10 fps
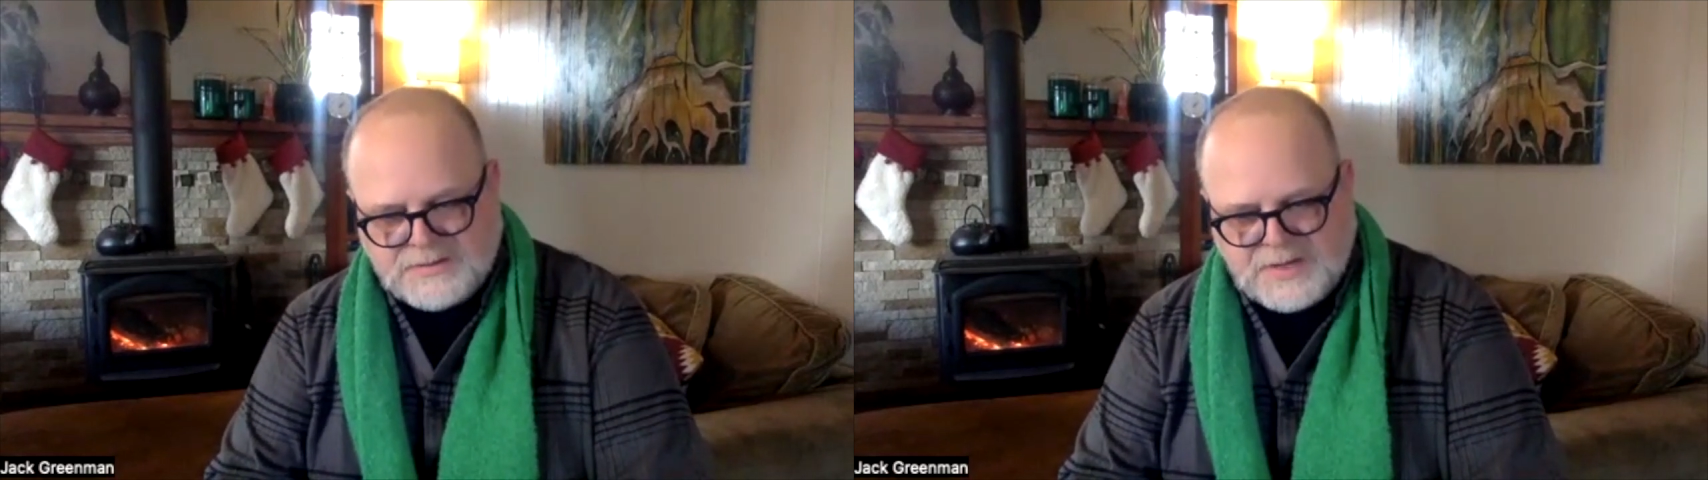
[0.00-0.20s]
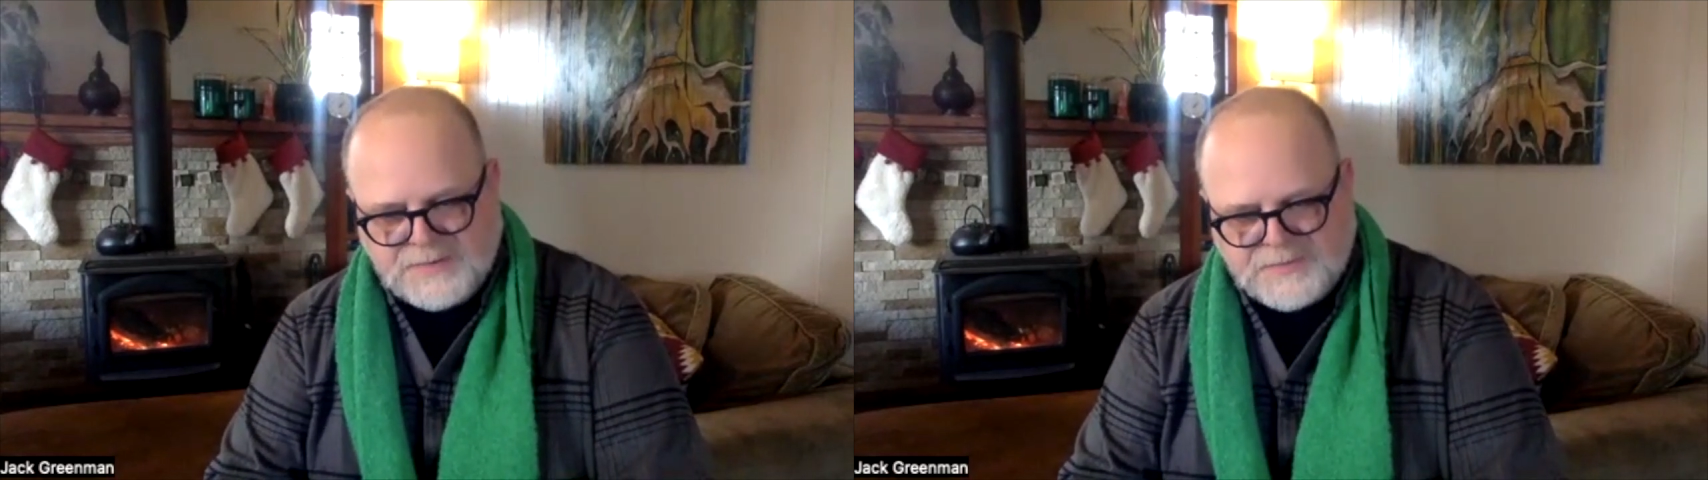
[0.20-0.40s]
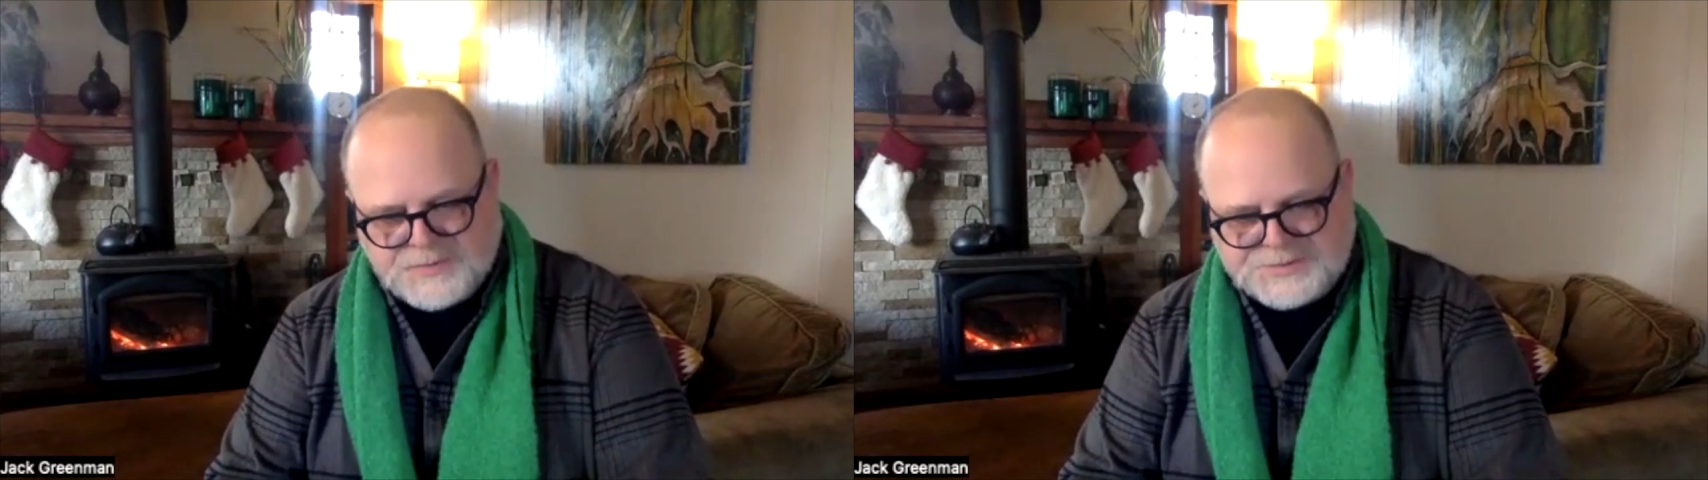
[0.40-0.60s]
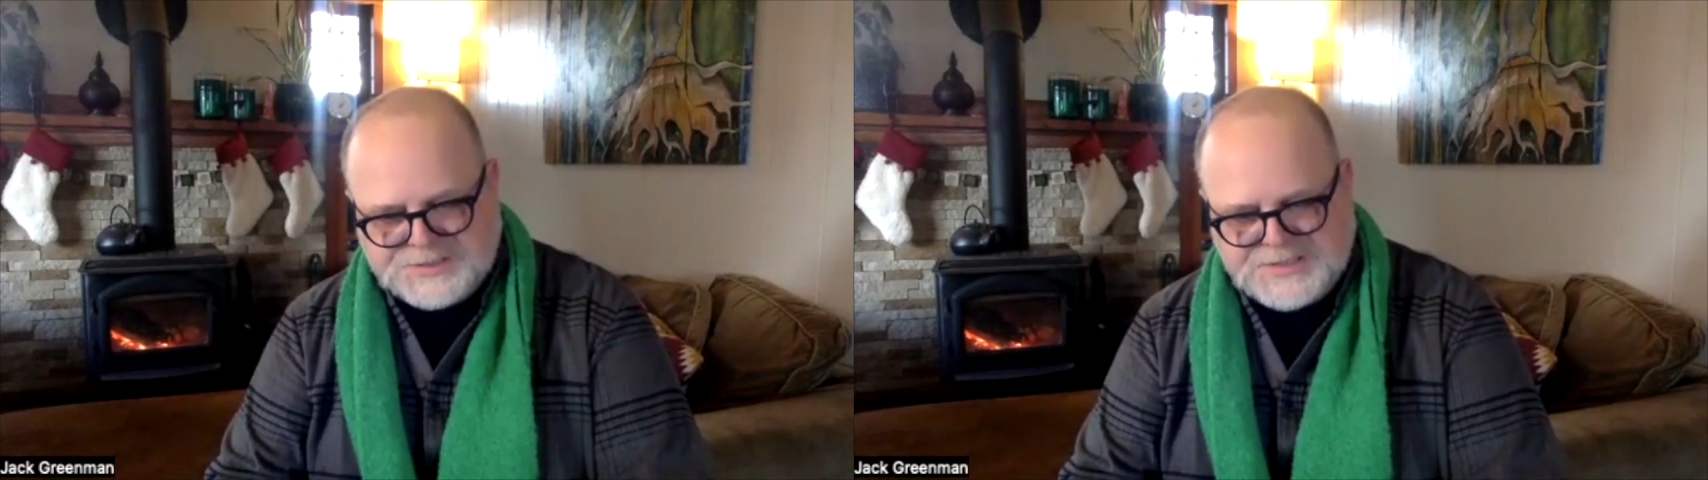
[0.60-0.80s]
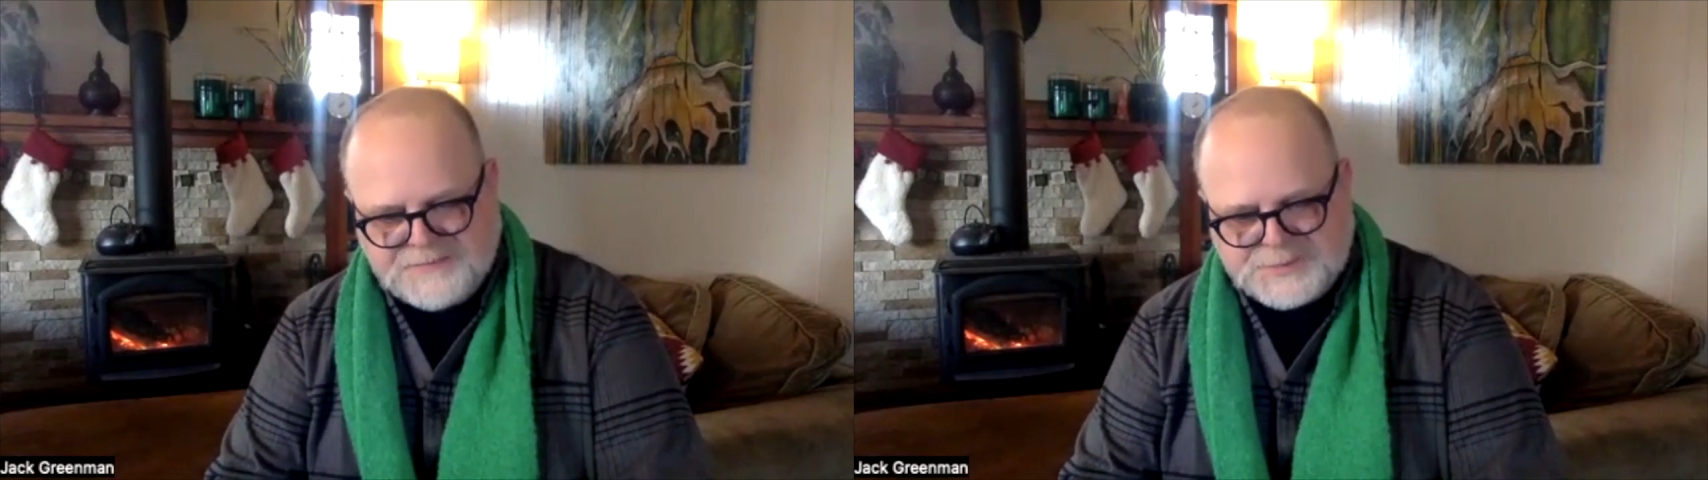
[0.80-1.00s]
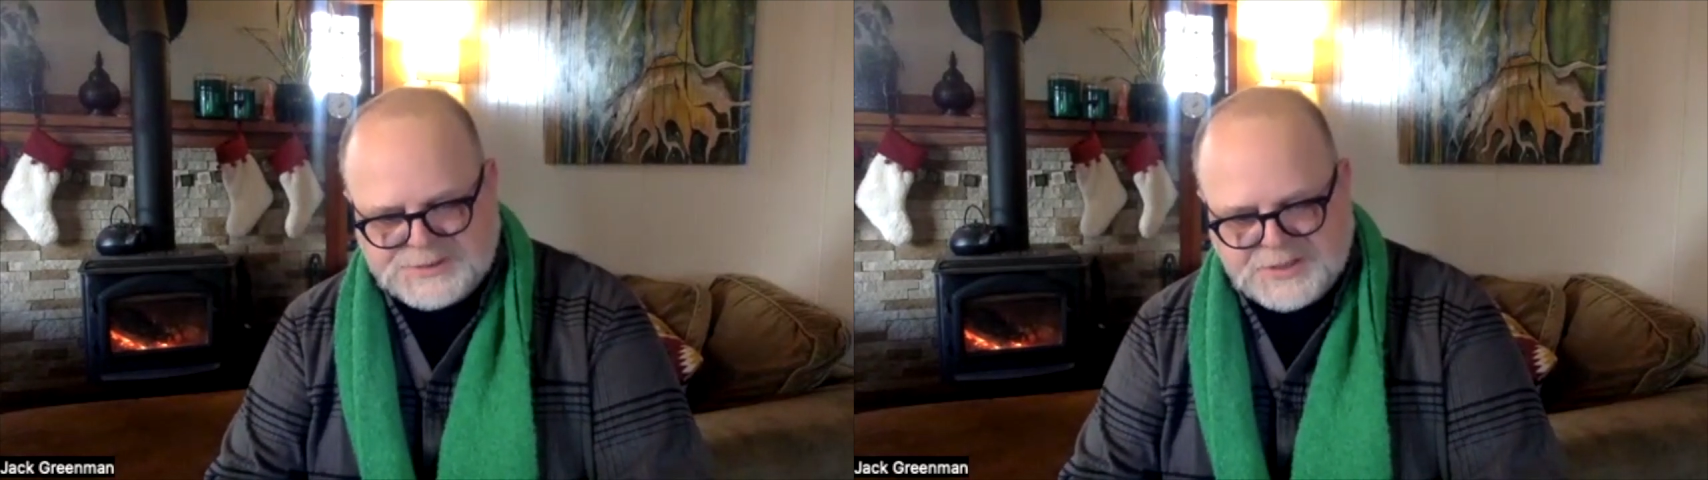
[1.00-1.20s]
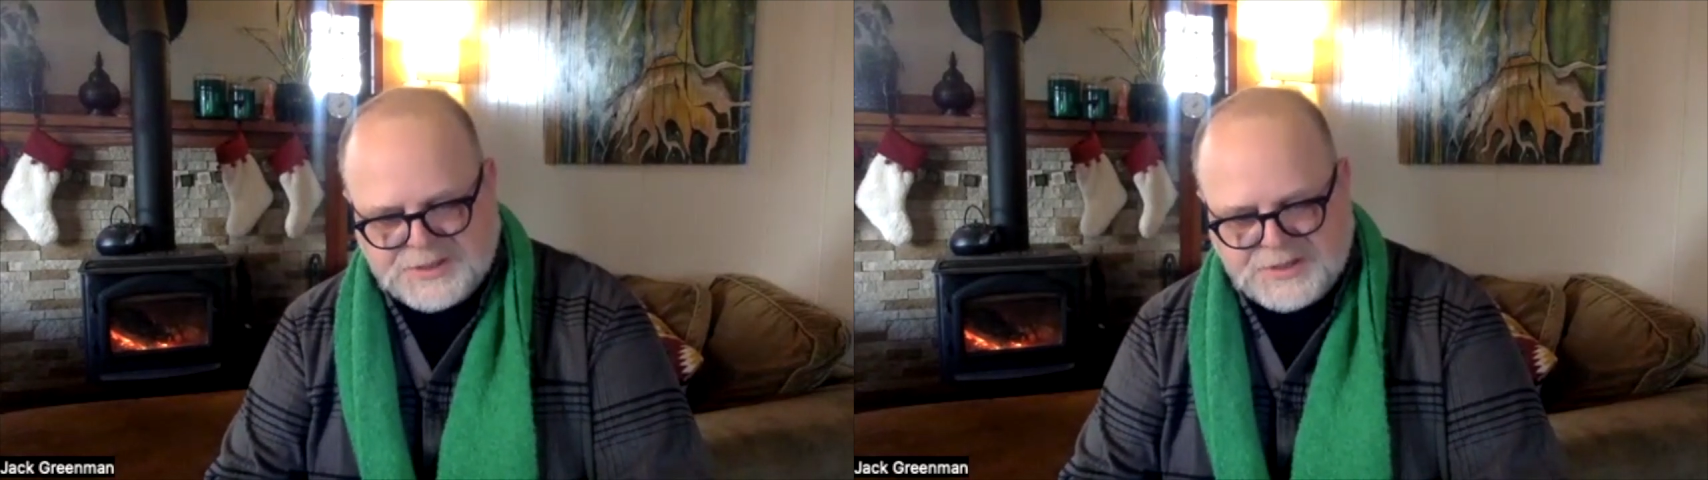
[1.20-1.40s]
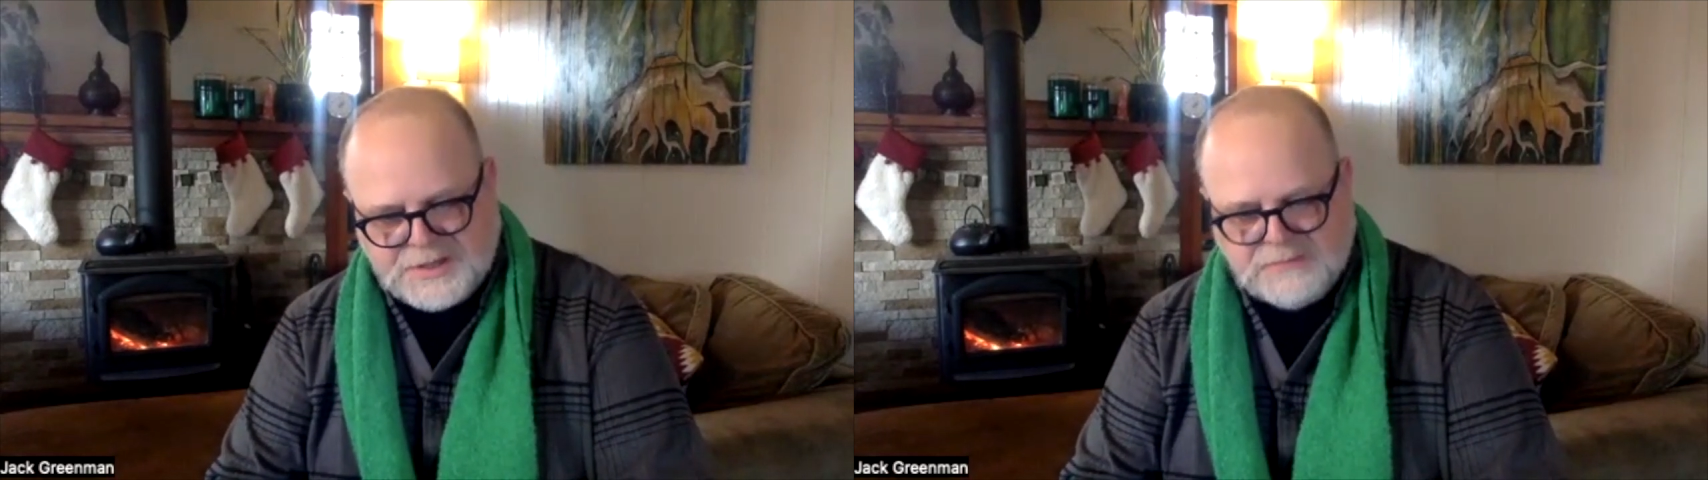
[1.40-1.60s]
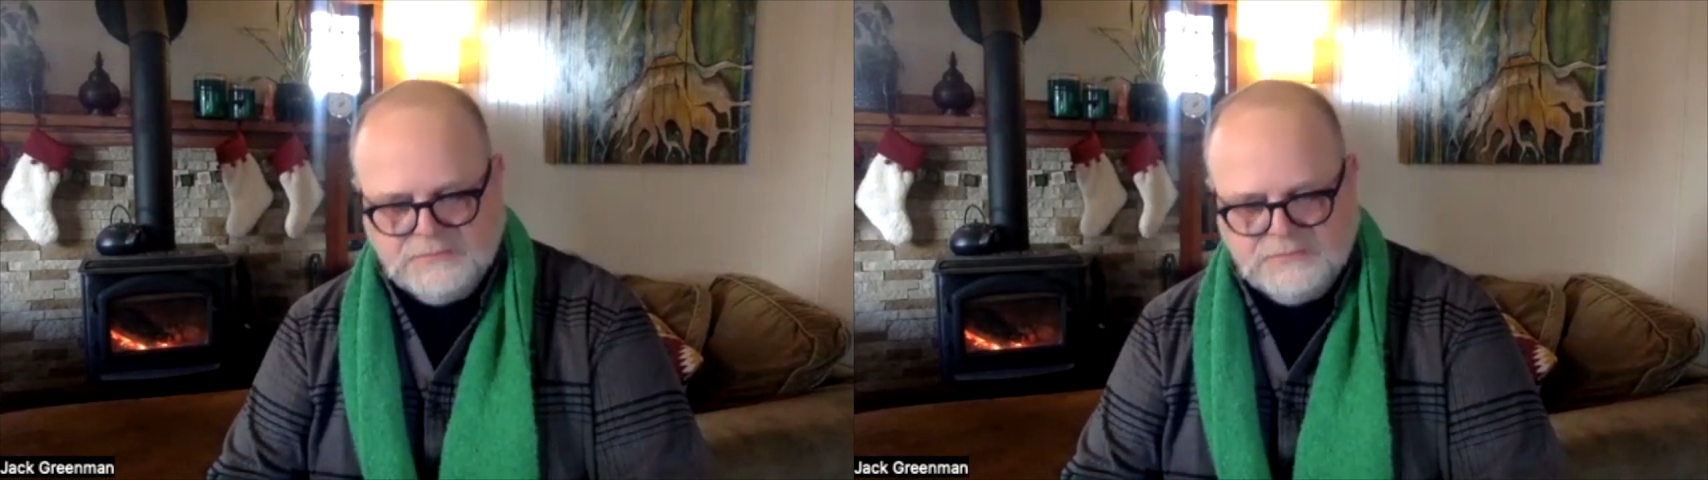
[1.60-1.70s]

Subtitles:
I thought he'd never die.